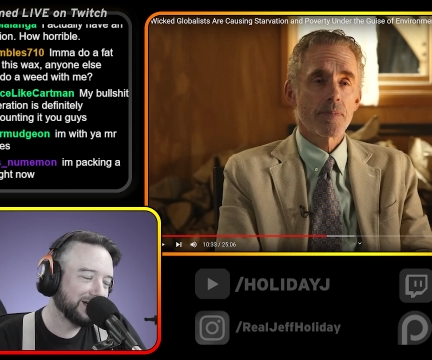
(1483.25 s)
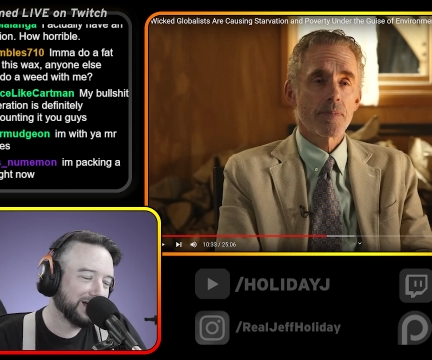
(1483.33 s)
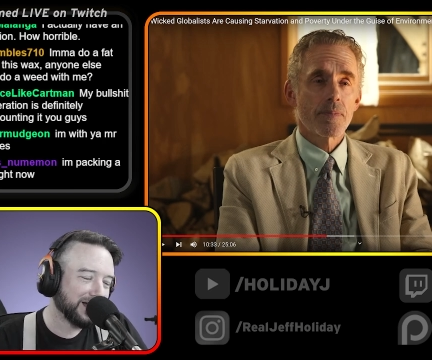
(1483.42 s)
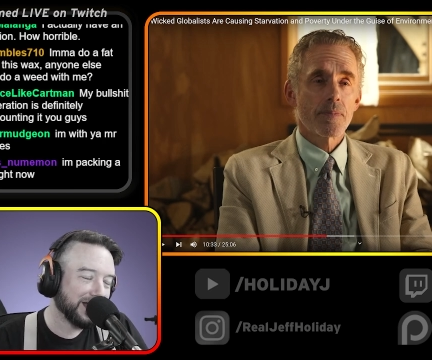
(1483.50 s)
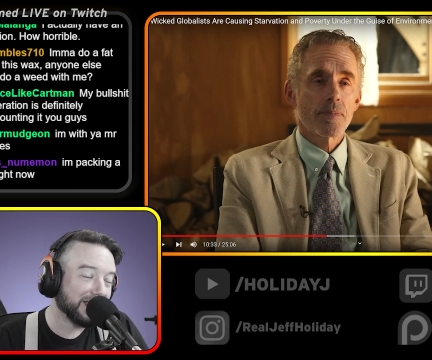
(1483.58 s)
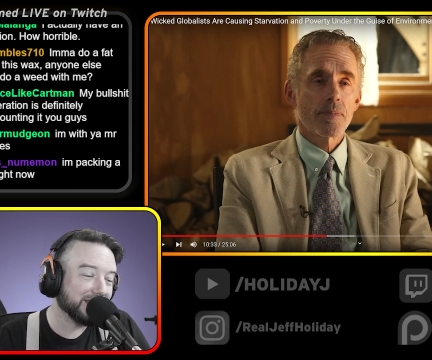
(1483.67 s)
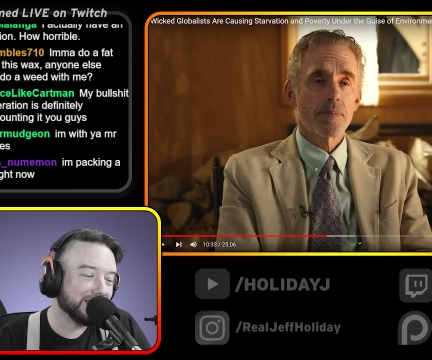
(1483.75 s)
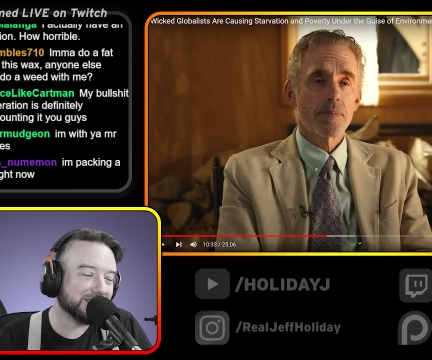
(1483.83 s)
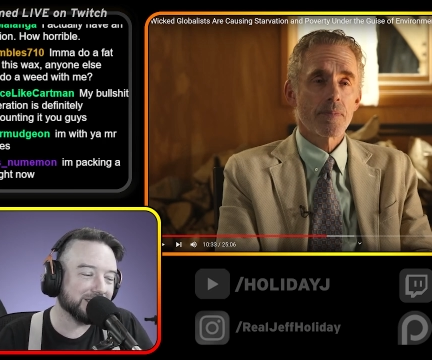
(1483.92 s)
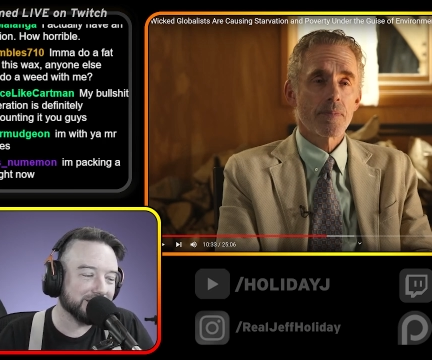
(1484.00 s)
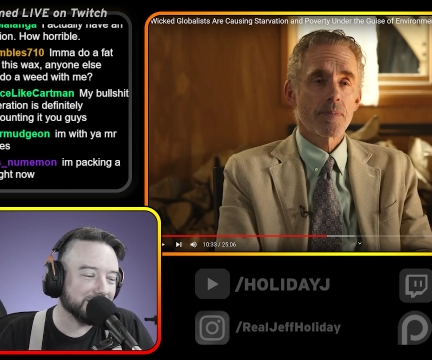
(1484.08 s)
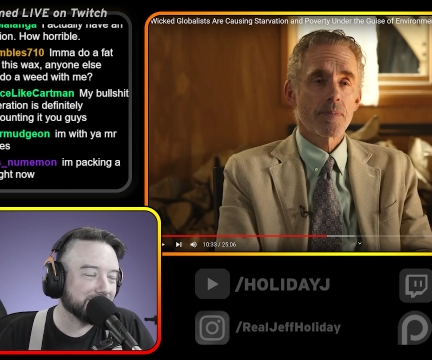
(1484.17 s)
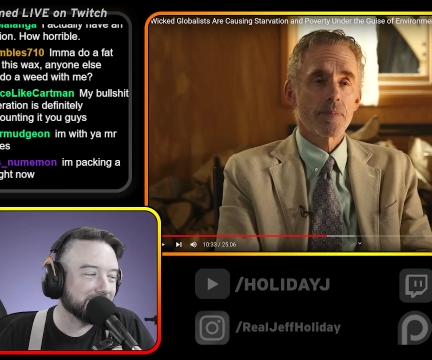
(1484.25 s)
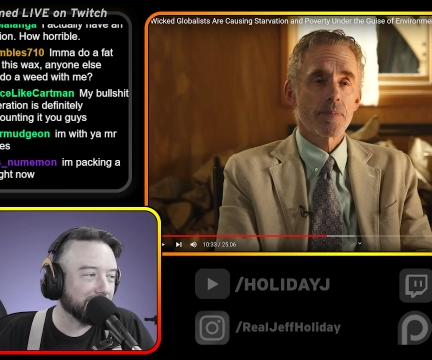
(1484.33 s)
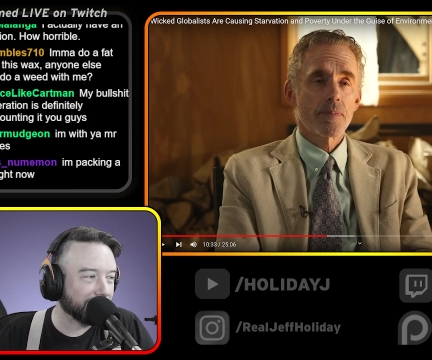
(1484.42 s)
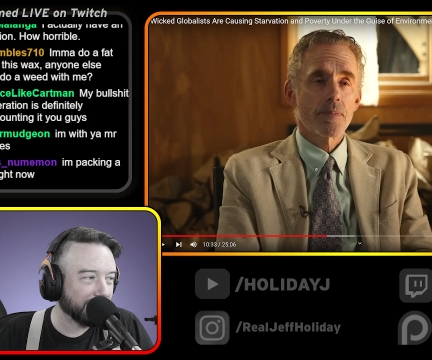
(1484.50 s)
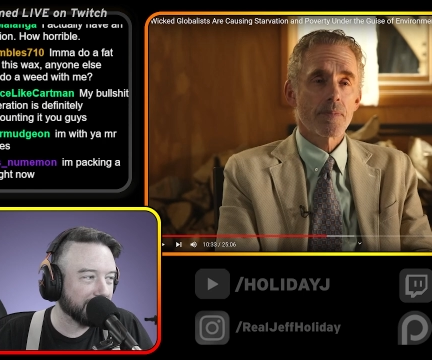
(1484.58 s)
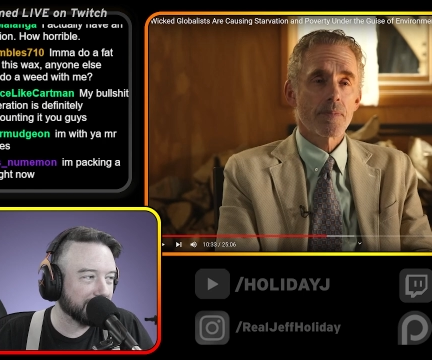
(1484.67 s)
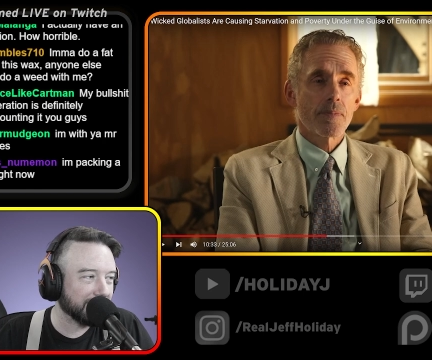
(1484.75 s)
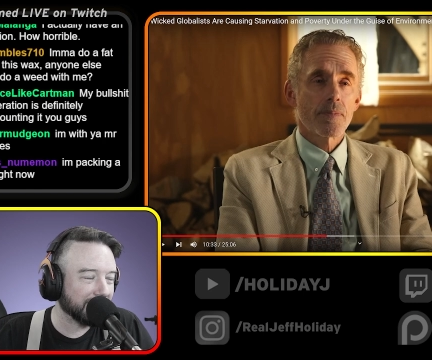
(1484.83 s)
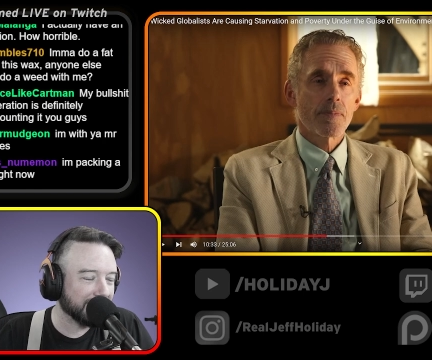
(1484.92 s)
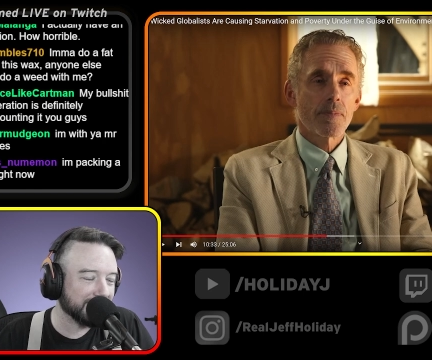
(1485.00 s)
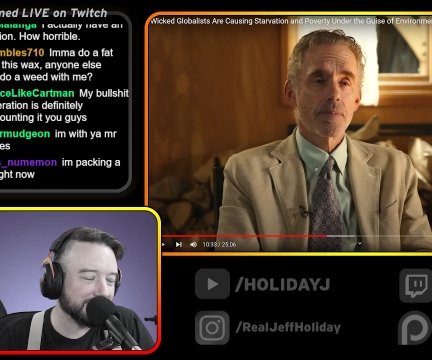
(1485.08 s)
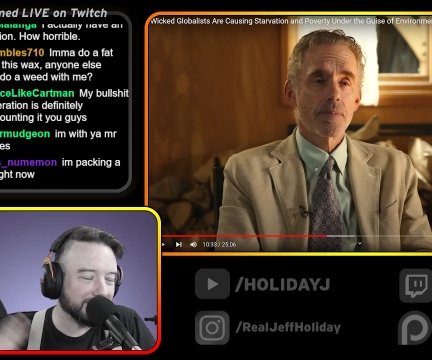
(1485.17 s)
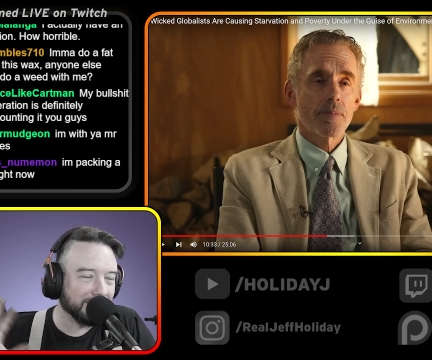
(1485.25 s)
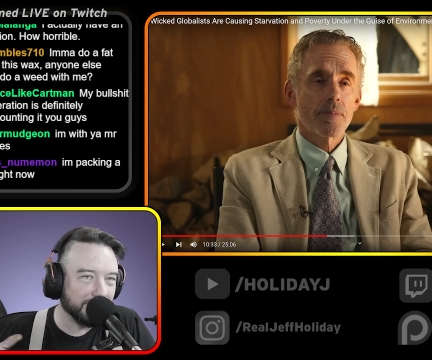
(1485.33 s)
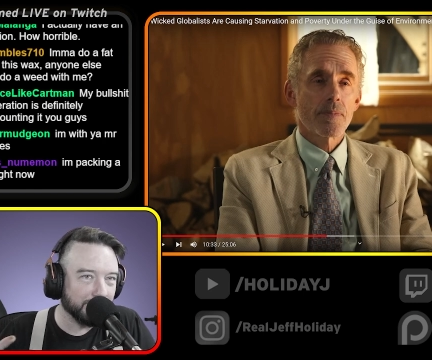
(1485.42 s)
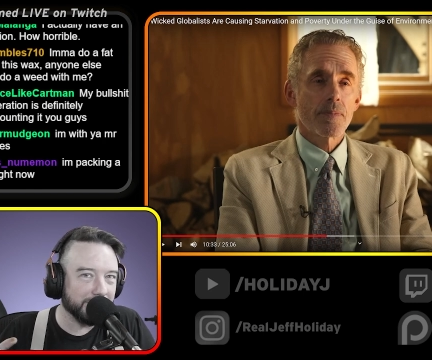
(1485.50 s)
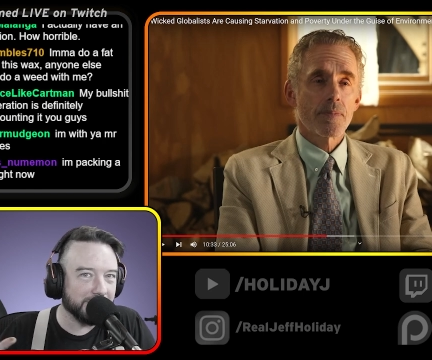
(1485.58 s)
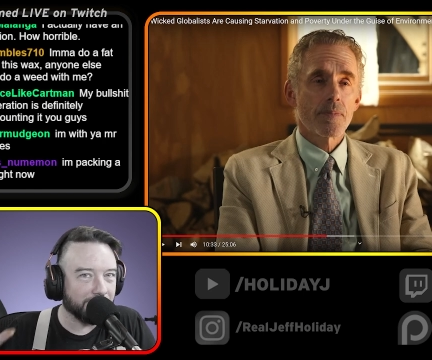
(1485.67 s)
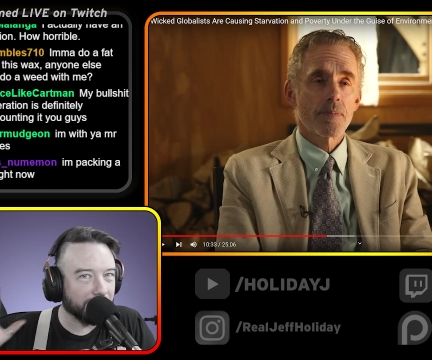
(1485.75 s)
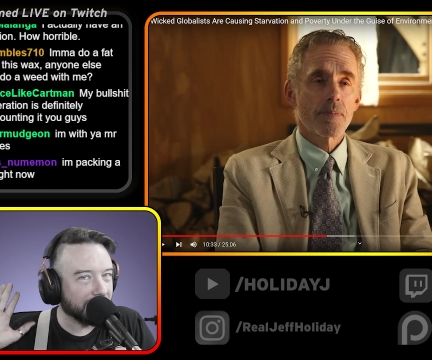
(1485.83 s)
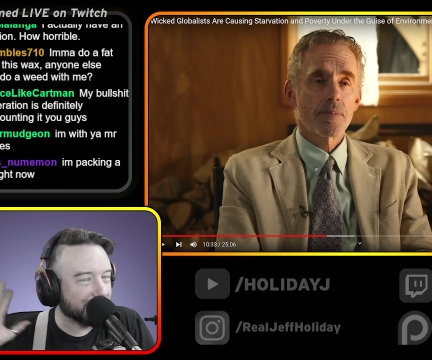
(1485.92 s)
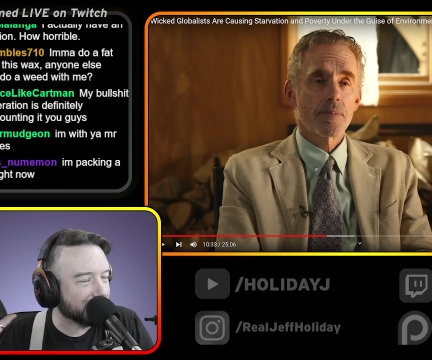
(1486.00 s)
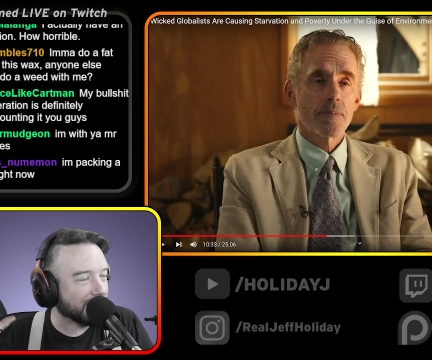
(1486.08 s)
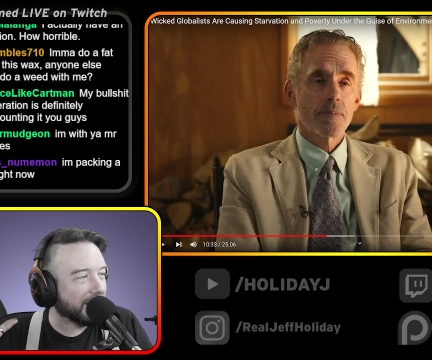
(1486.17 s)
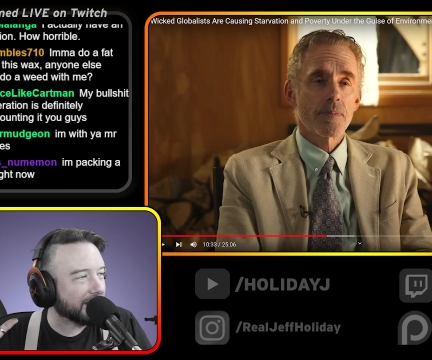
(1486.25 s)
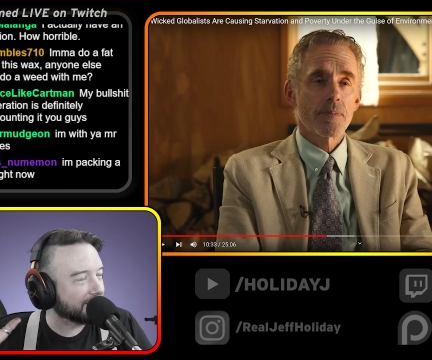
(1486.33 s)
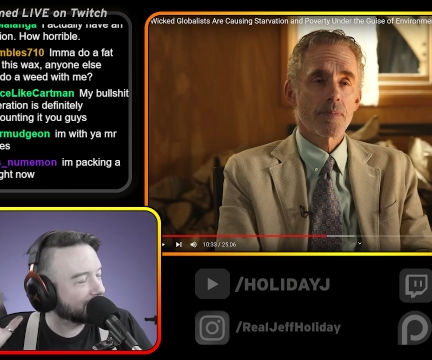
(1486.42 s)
Speaker 1: Uh, at least this is different. At least it's a little bit different. Let's try it.